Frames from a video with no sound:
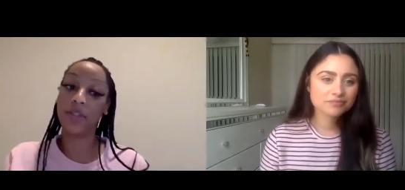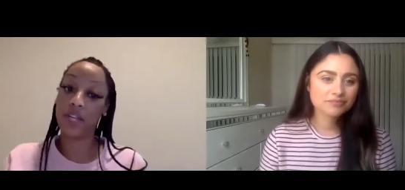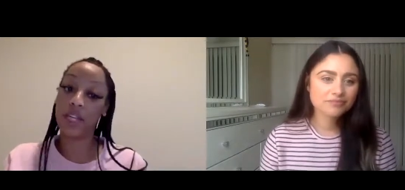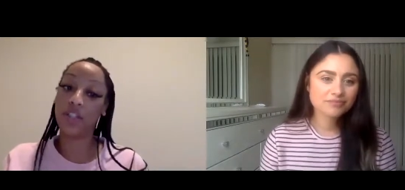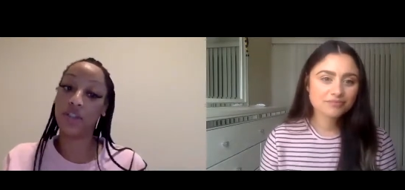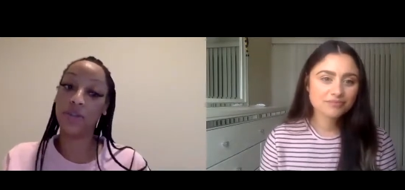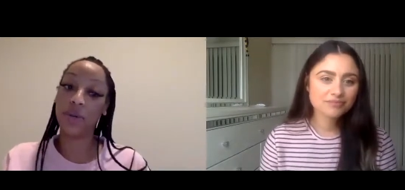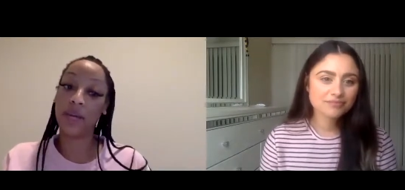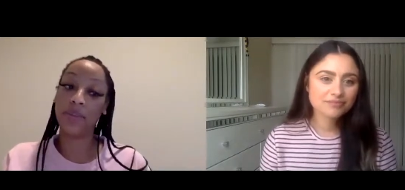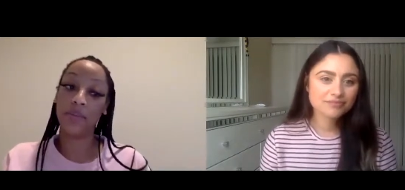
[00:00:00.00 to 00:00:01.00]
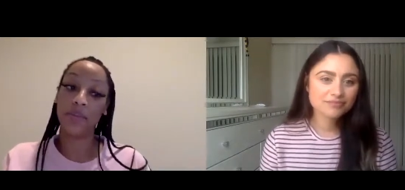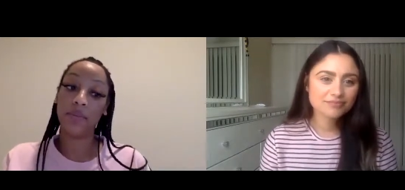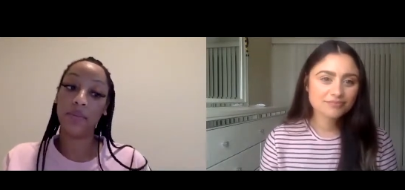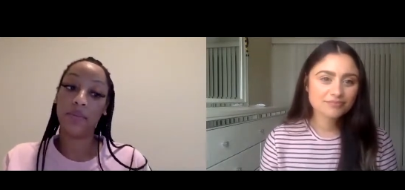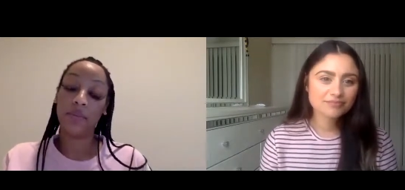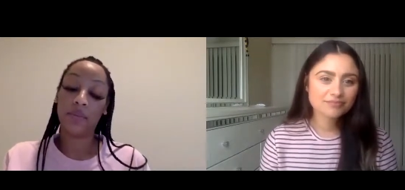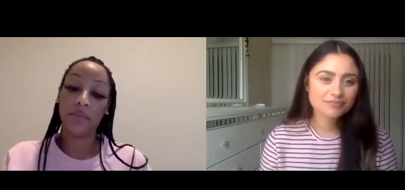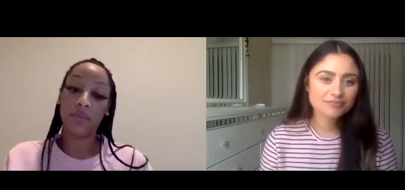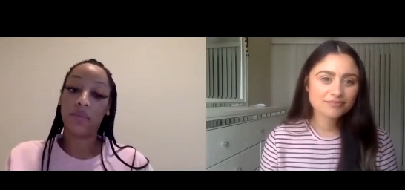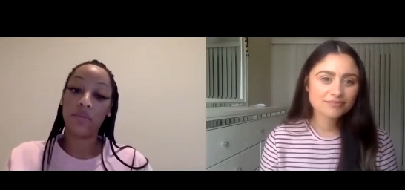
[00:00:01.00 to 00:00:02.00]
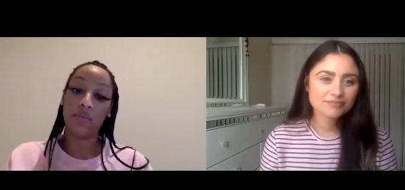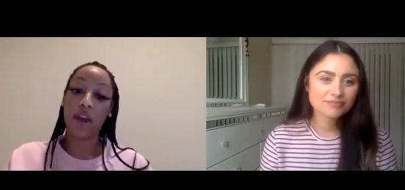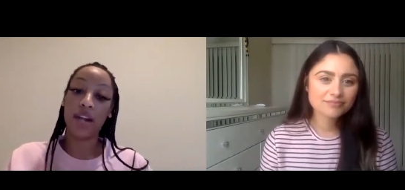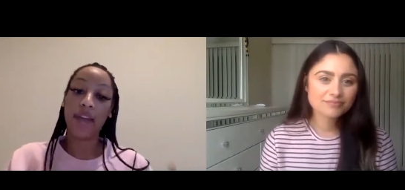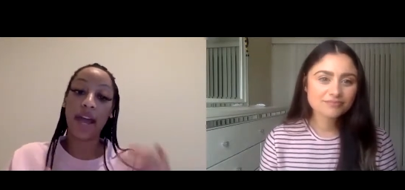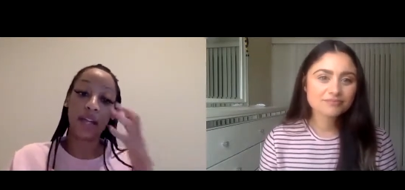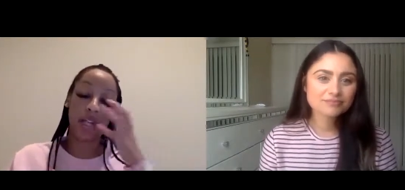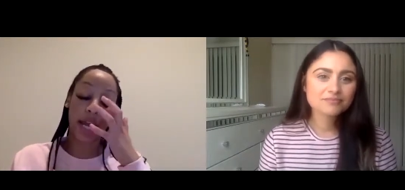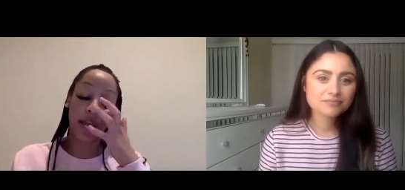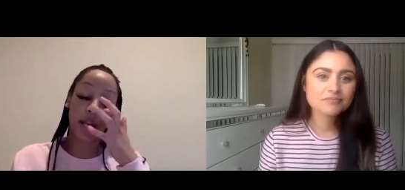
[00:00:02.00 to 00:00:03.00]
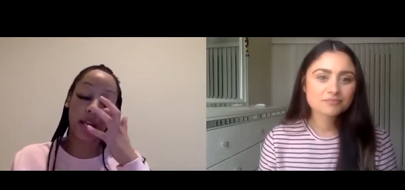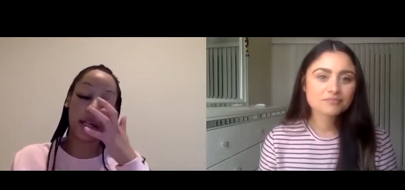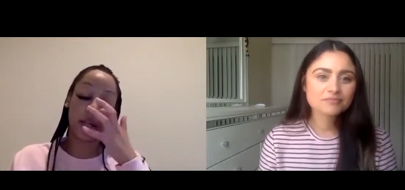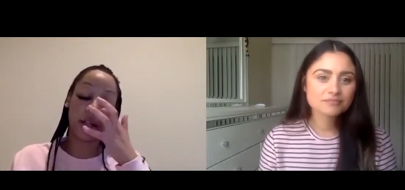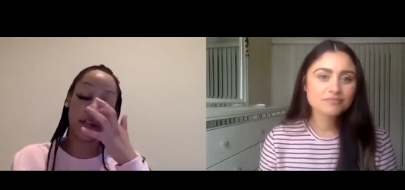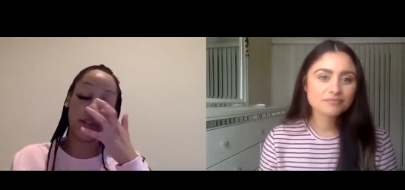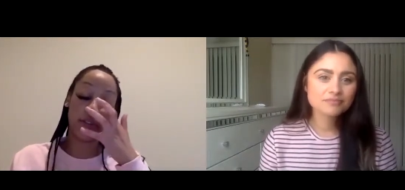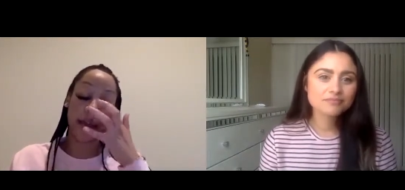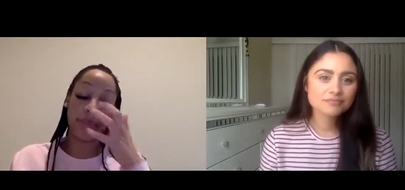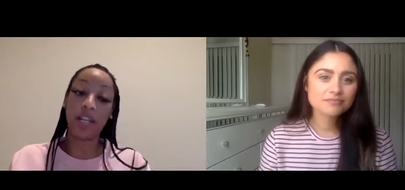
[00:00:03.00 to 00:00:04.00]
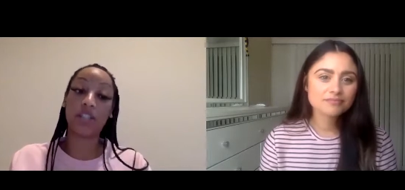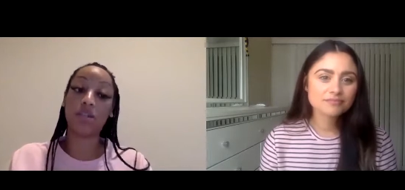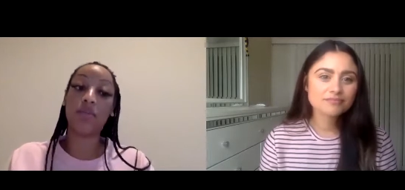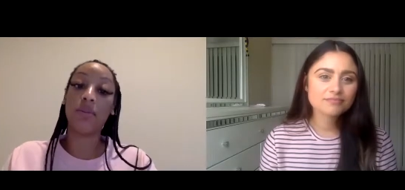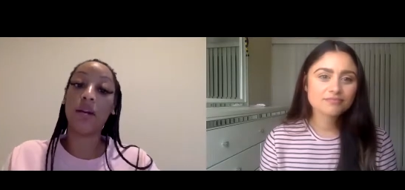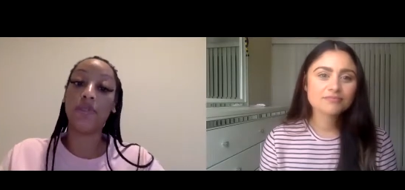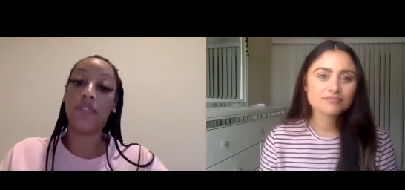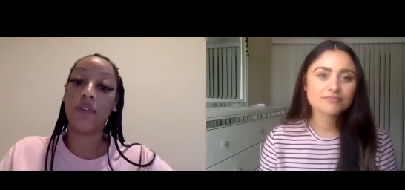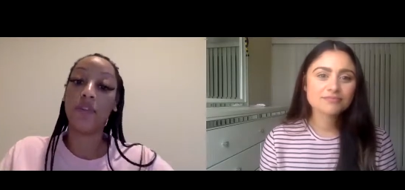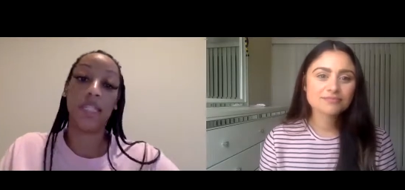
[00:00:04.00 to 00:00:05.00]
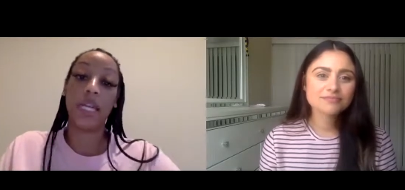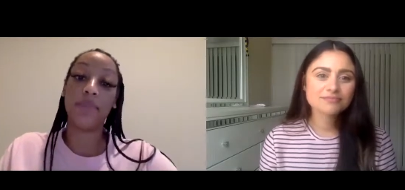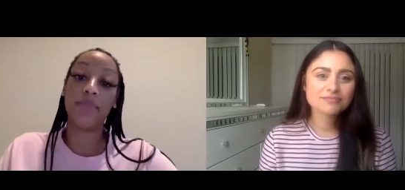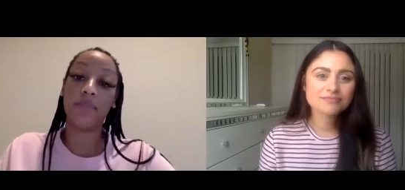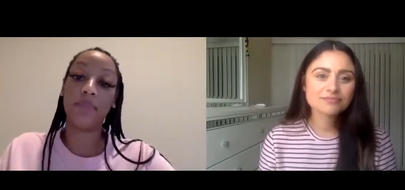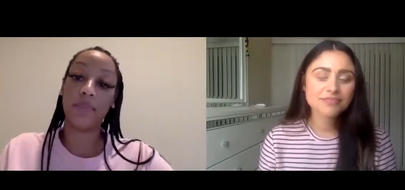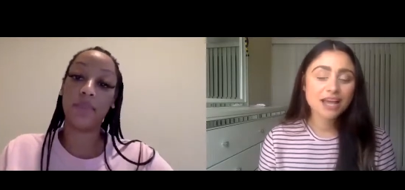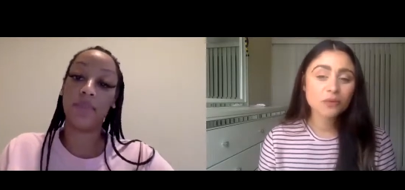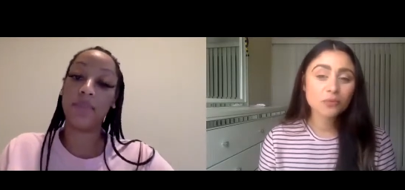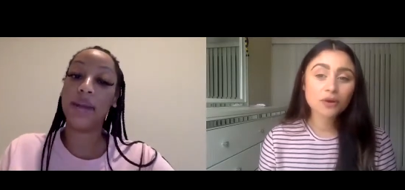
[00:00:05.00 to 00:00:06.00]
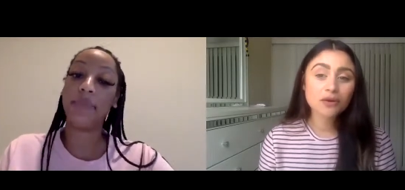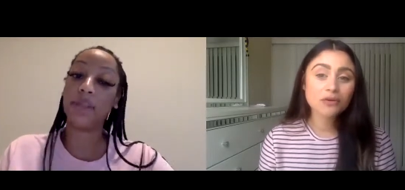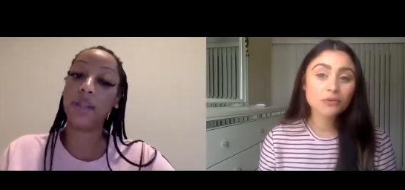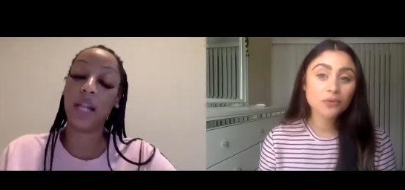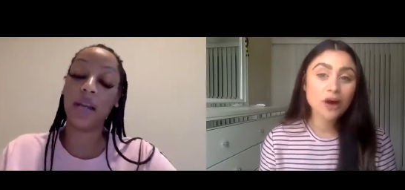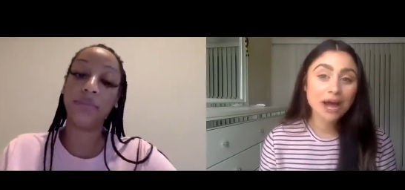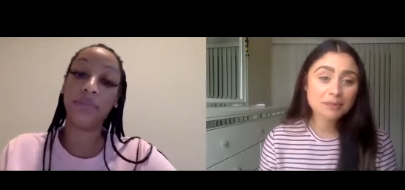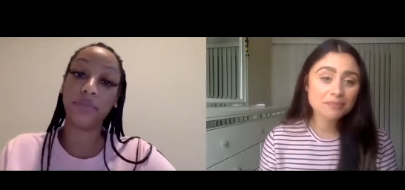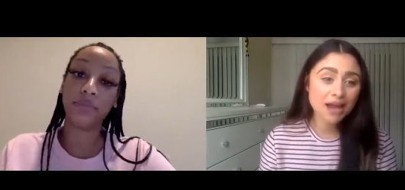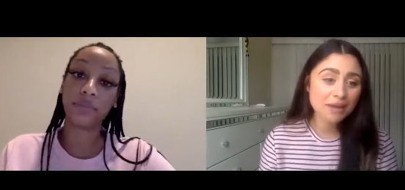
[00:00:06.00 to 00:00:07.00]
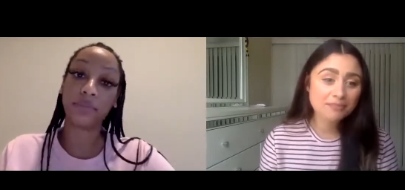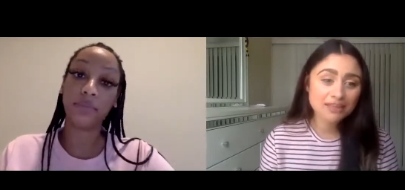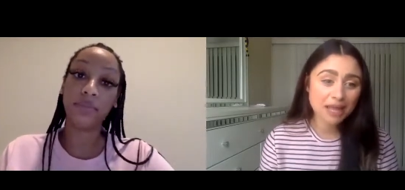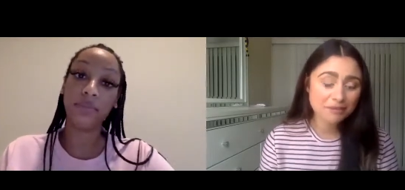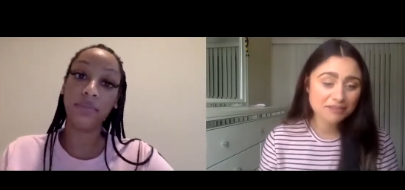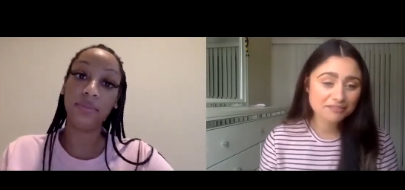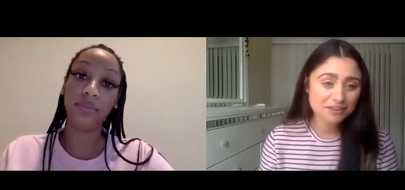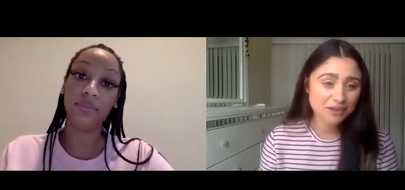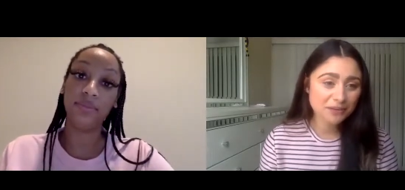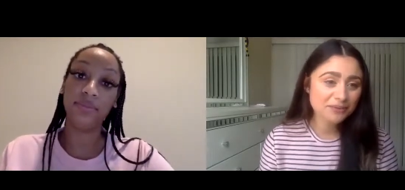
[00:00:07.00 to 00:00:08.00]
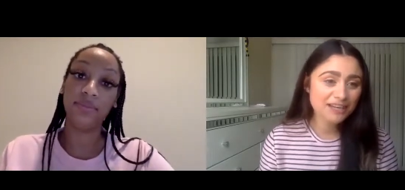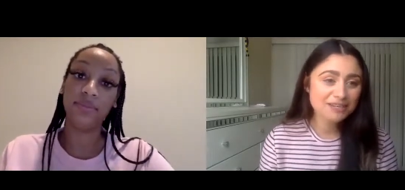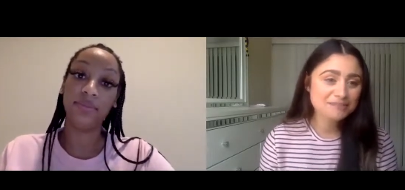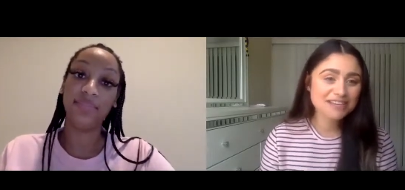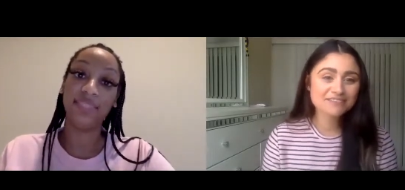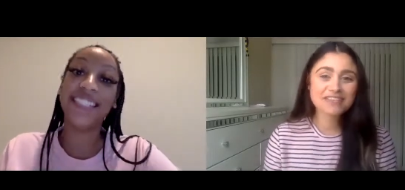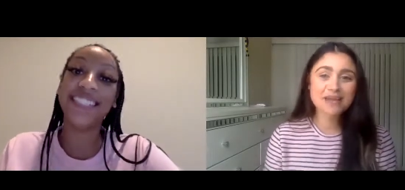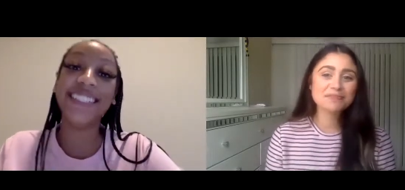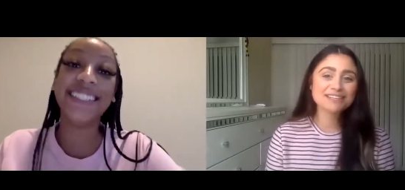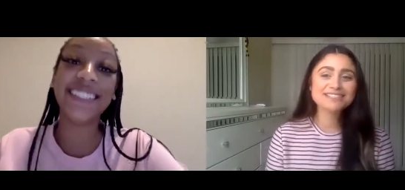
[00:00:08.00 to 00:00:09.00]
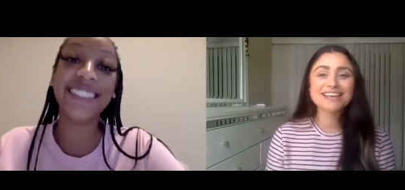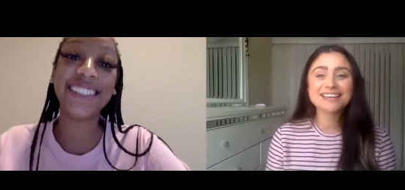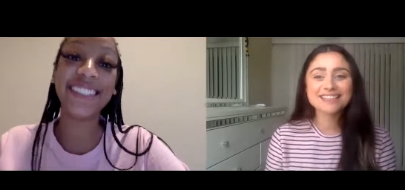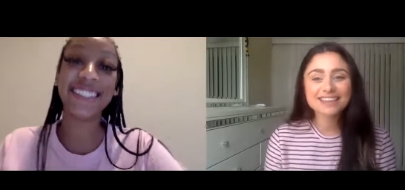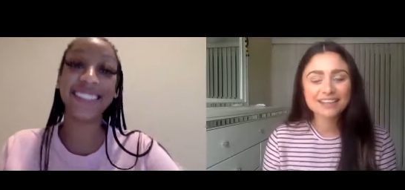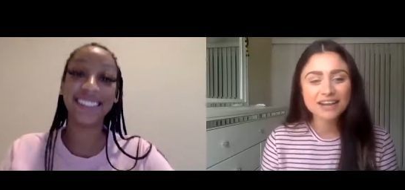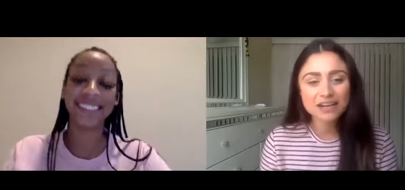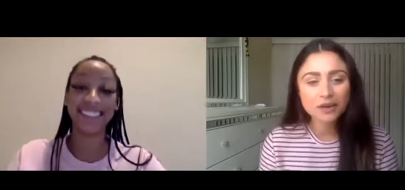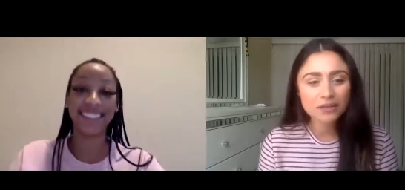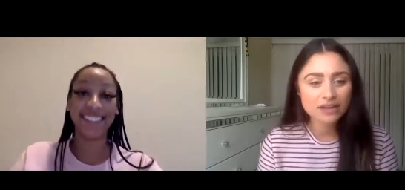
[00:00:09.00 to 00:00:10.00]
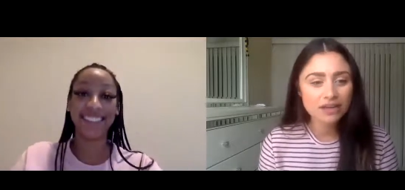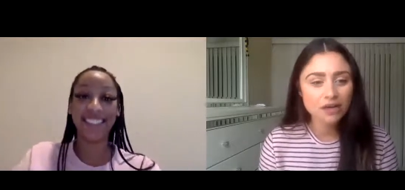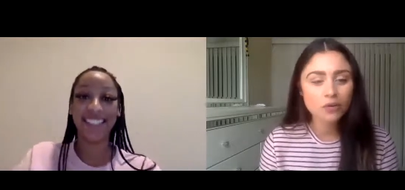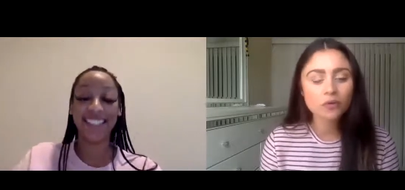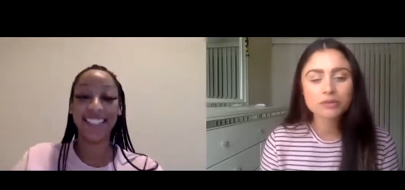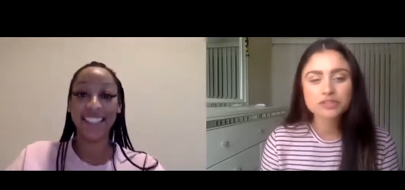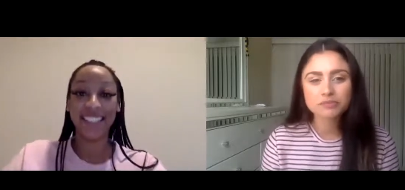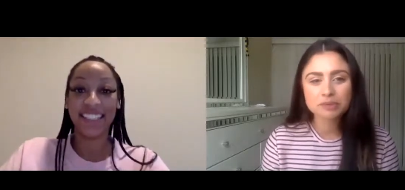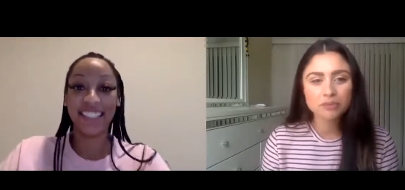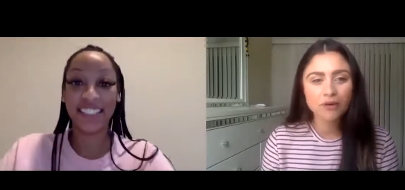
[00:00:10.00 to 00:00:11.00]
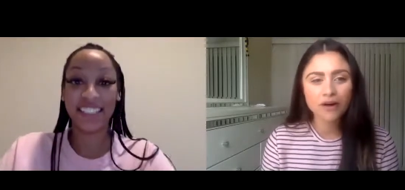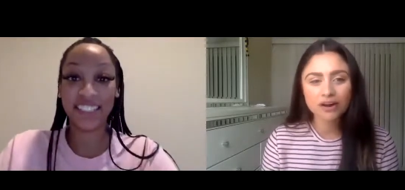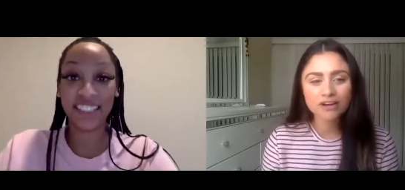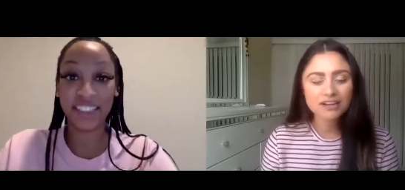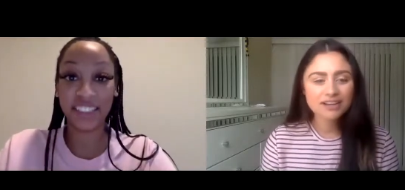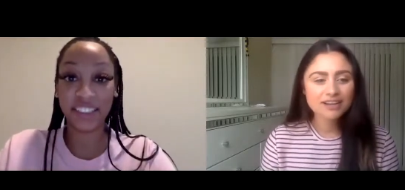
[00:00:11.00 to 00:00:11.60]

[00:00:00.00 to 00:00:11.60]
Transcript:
Speaker 1: you need to uh, run that like uh use that muscle of self-esteem
Speaker 2: yeah well well i'm i'm clapping for you um if that means anything and i know that a whole bunch of people are